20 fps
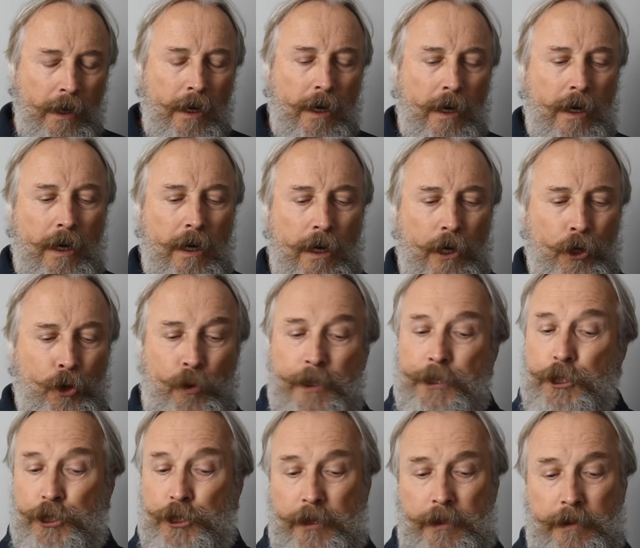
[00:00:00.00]

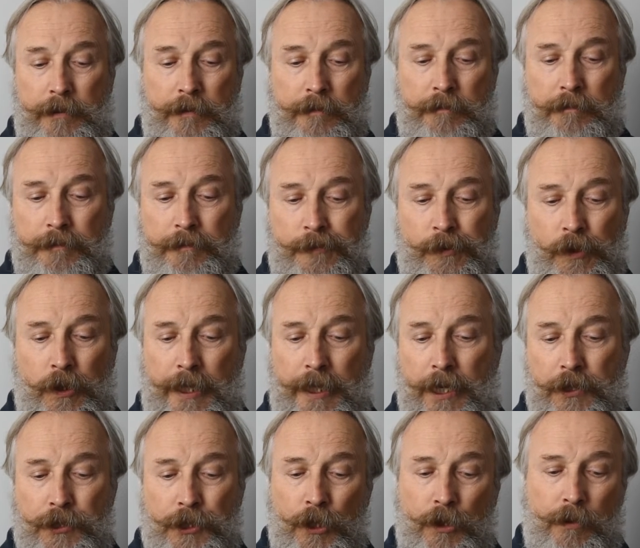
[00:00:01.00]
Question. You could
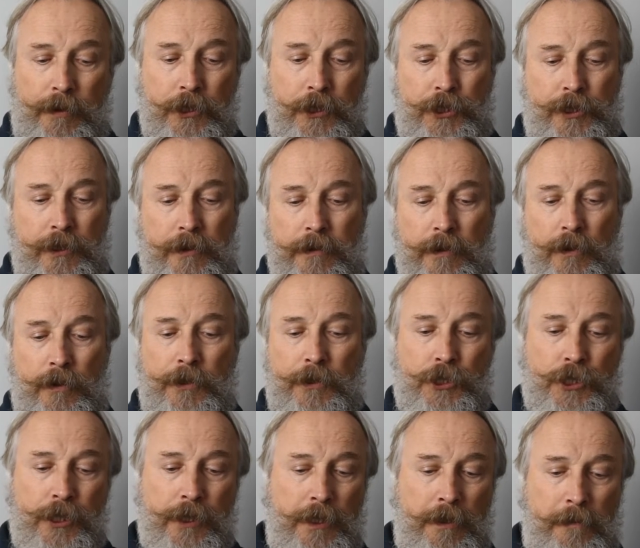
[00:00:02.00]
ask a question. The
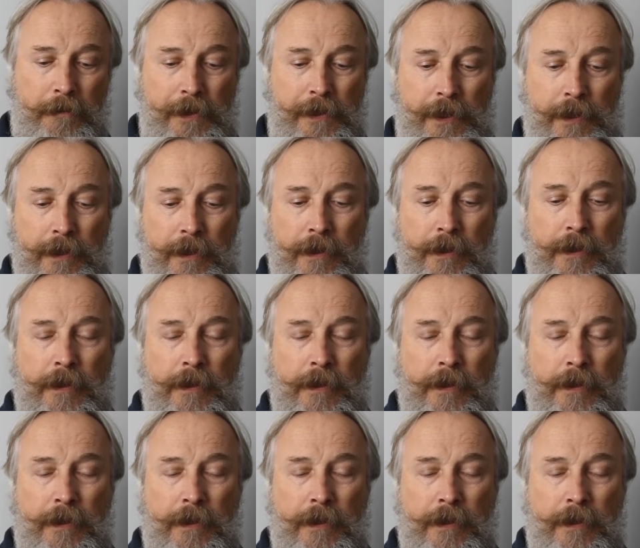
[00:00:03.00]
question can be